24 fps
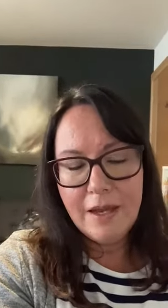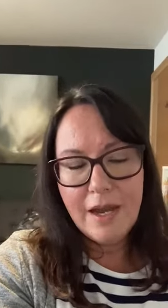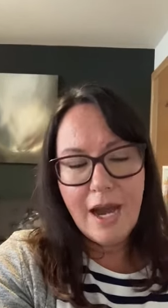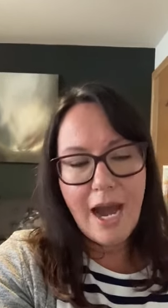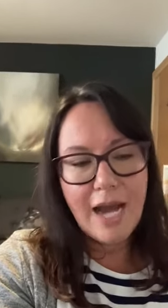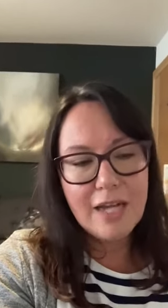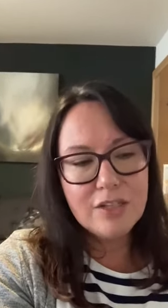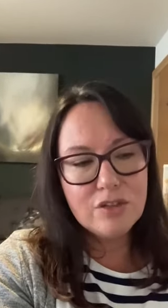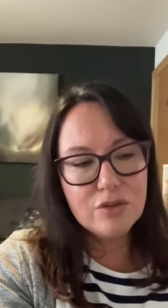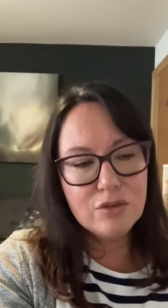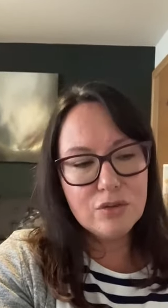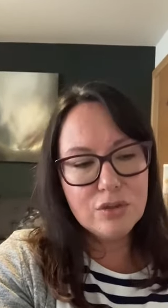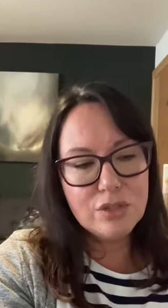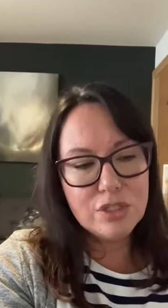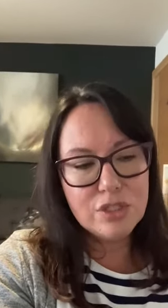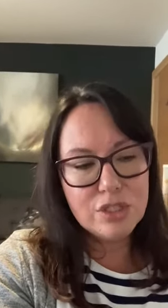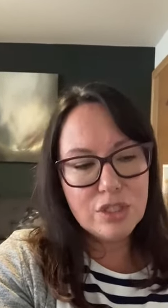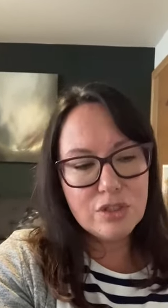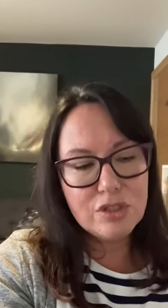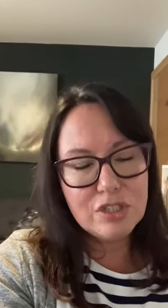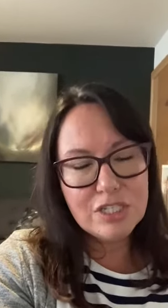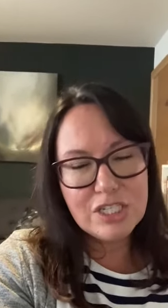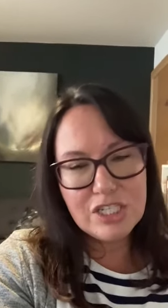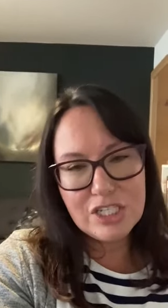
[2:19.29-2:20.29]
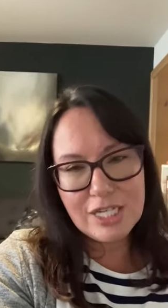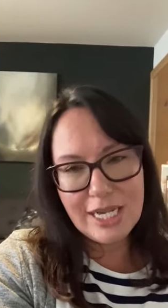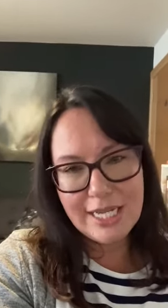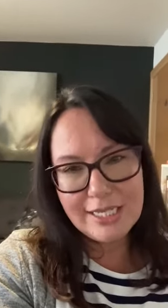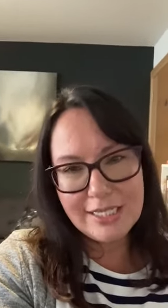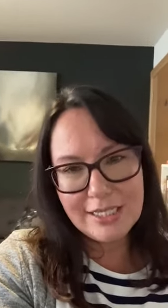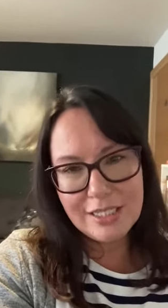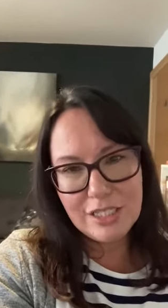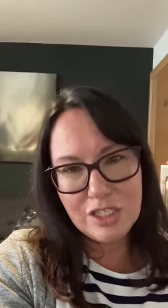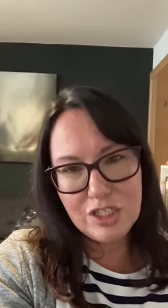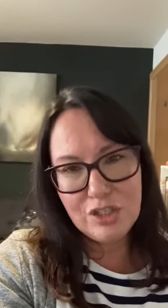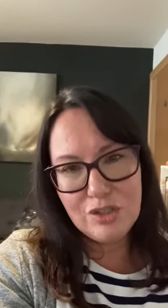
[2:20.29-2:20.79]
I'd also suggest
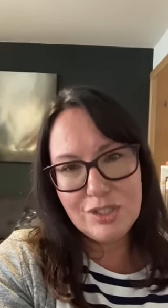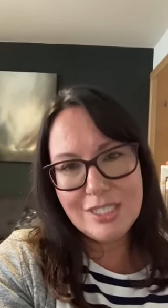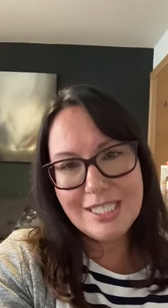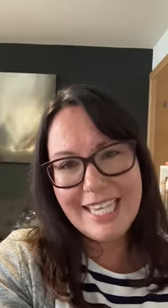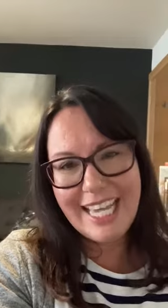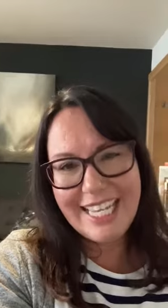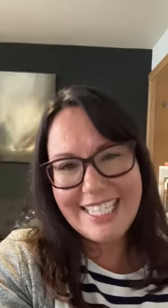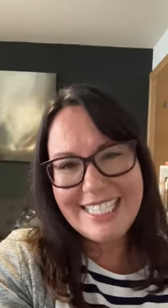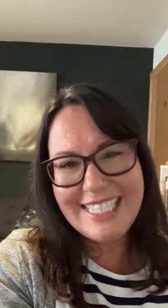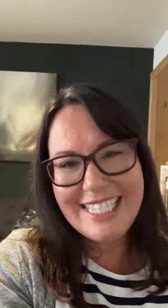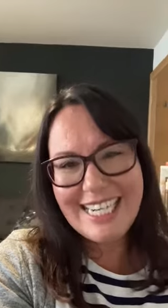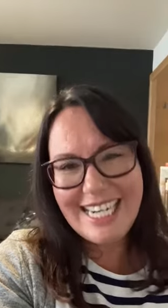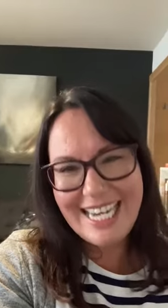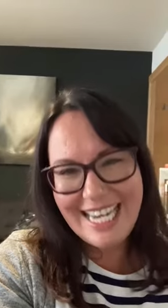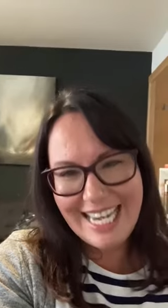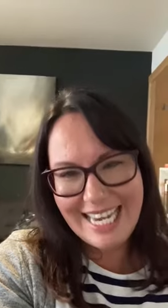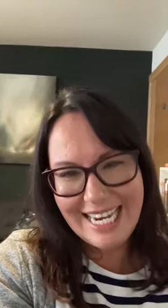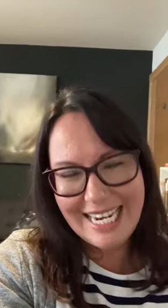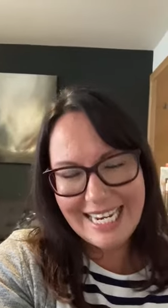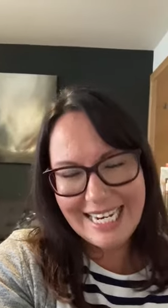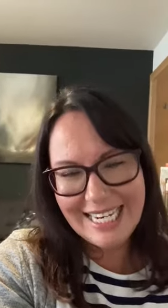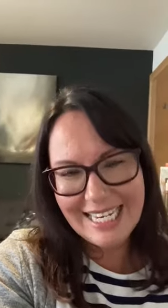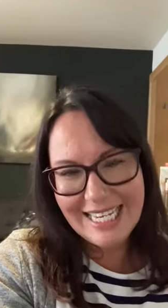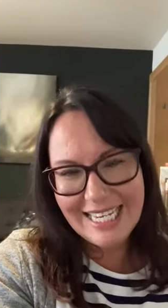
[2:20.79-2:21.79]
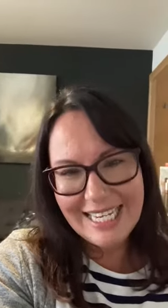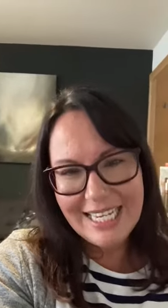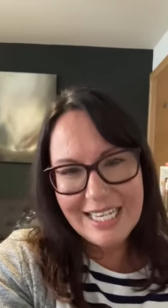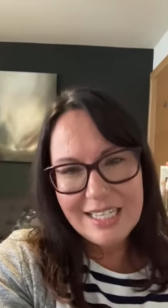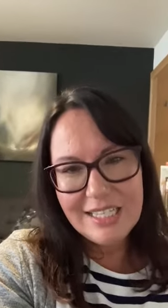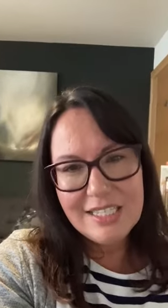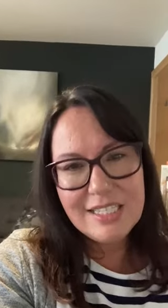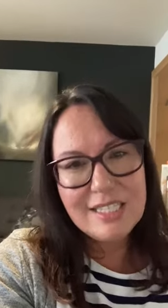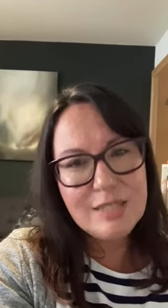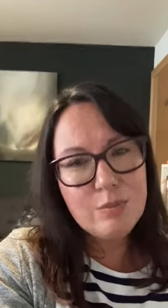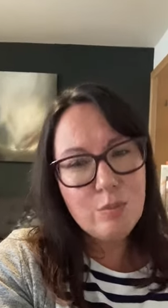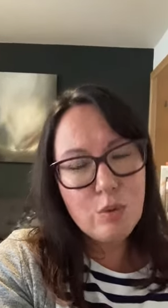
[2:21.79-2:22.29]
that you schedule in
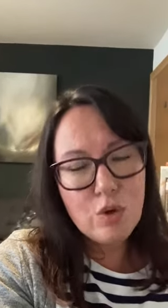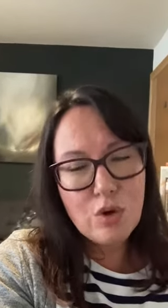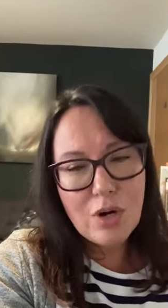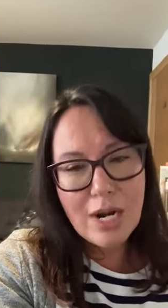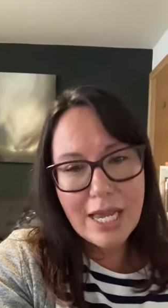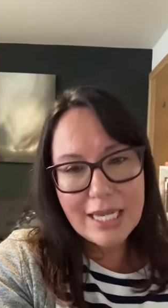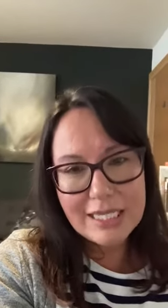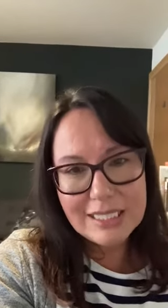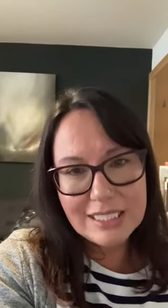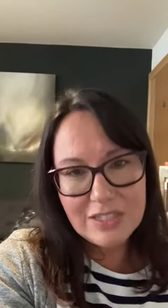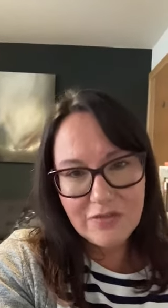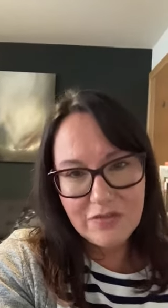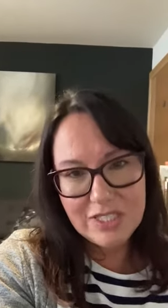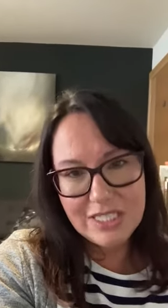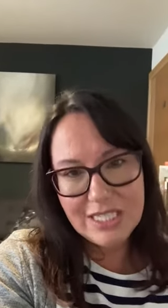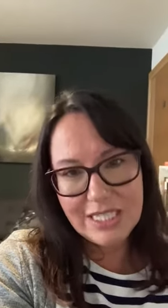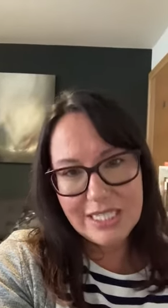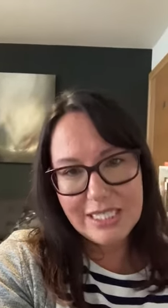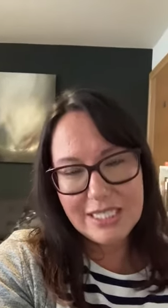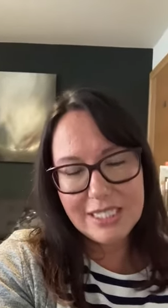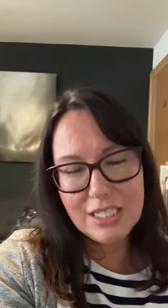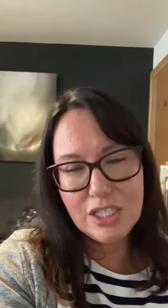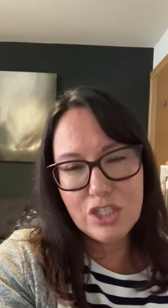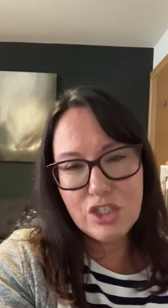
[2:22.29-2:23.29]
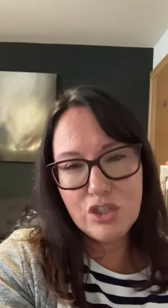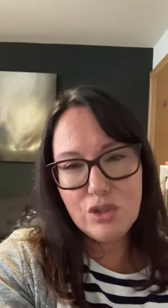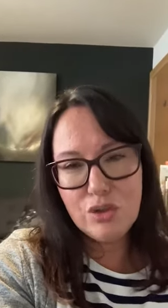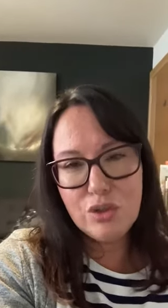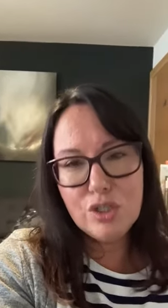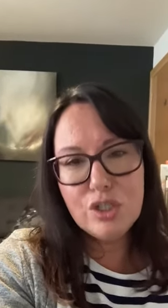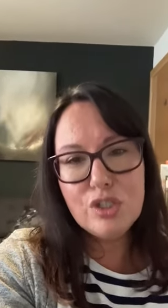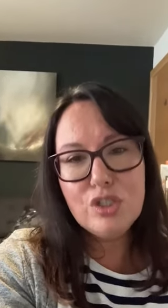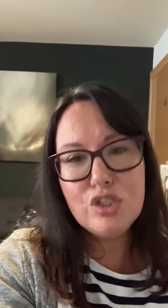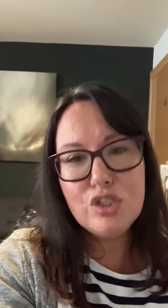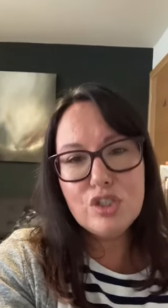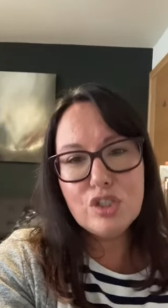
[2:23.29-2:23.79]
small activities that you
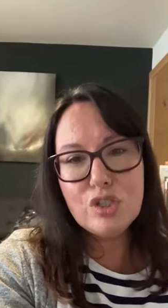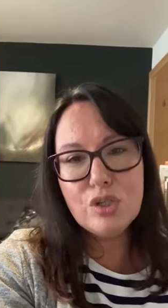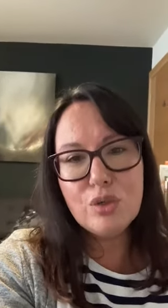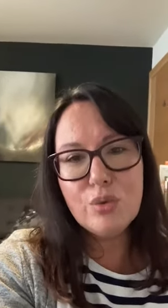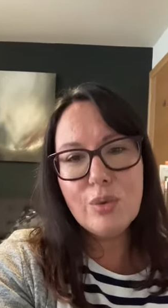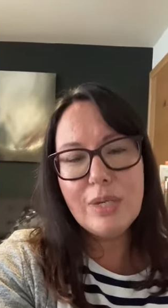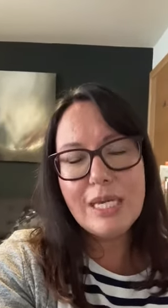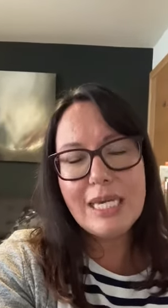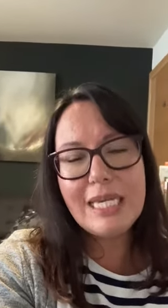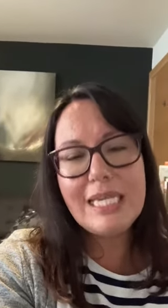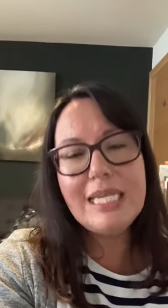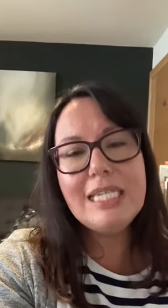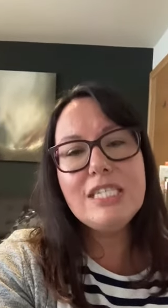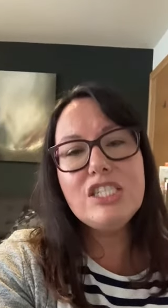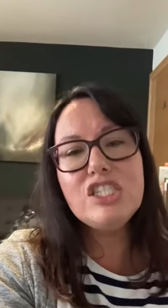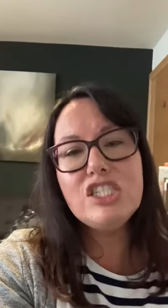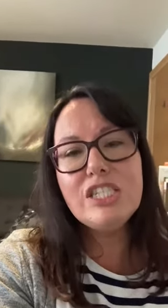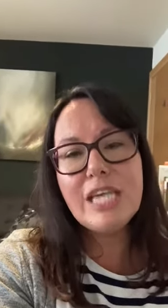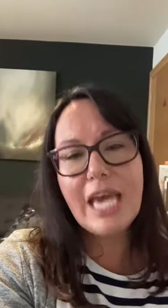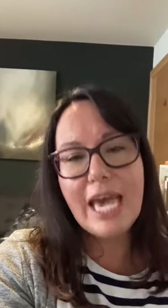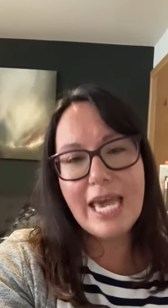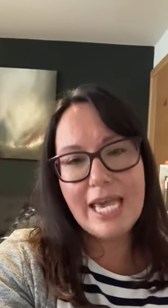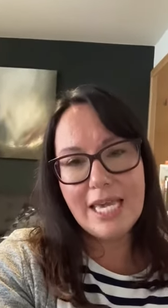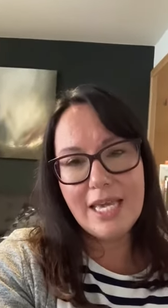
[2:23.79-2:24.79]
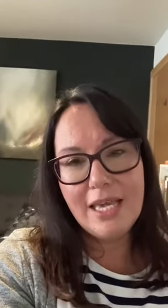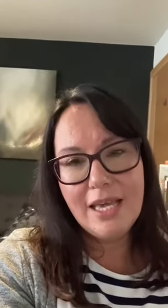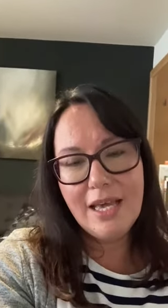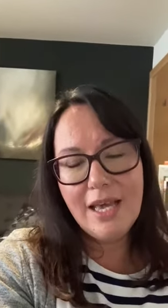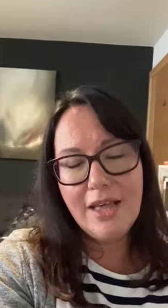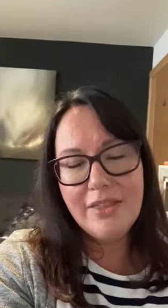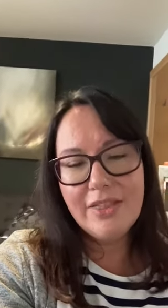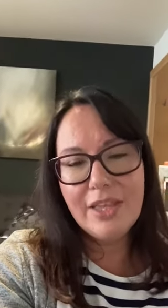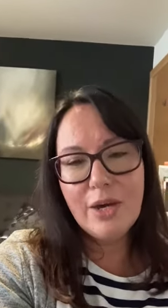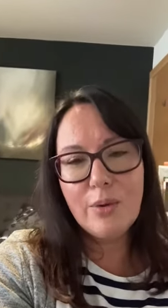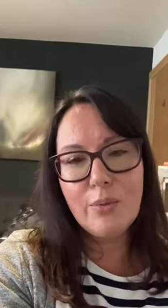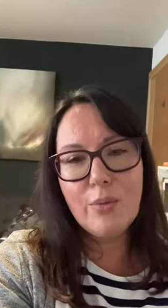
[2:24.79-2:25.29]
can do each day
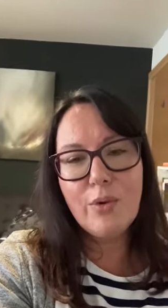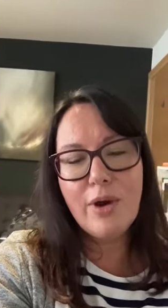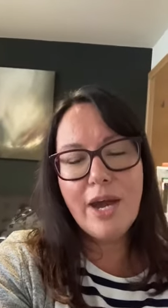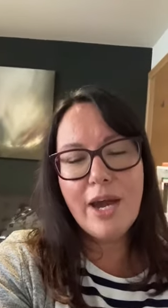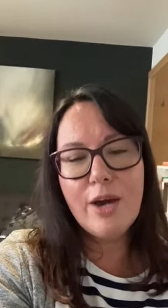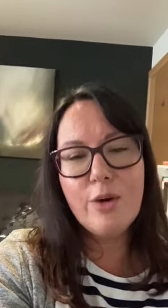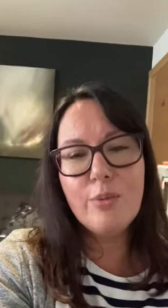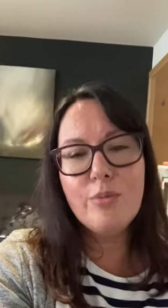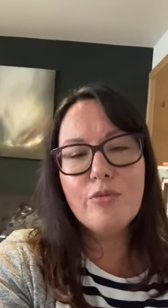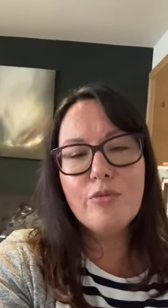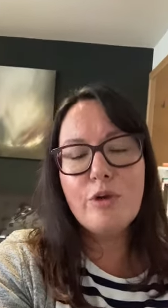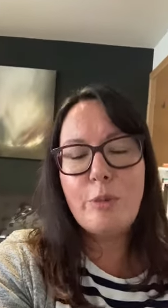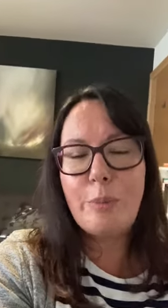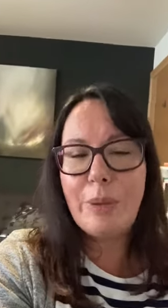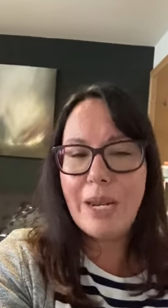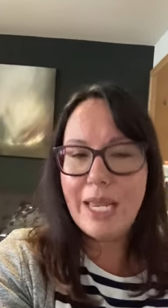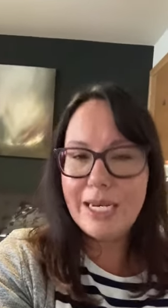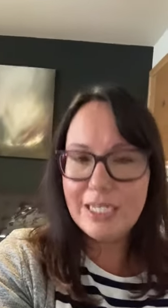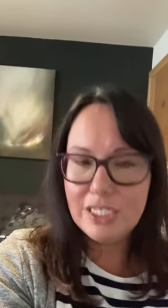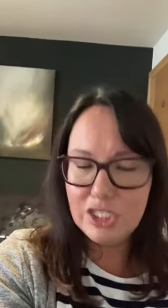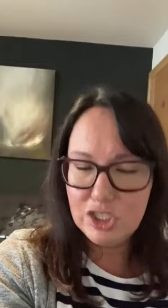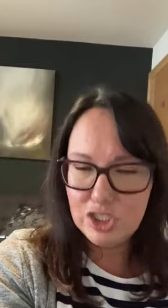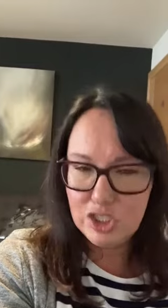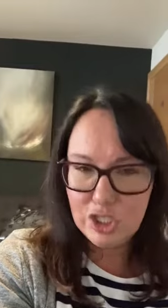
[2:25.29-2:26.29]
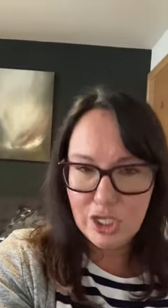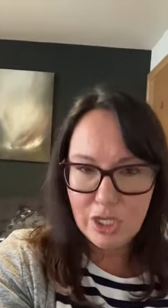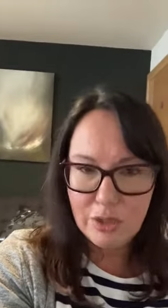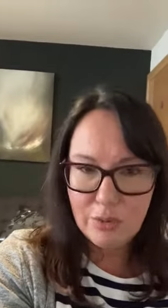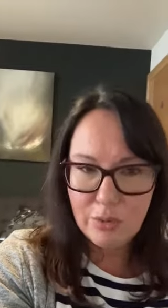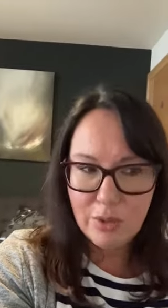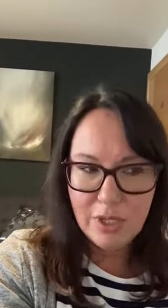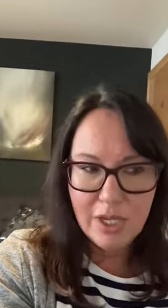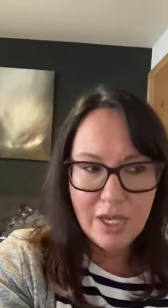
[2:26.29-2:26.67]
that will help replenish you.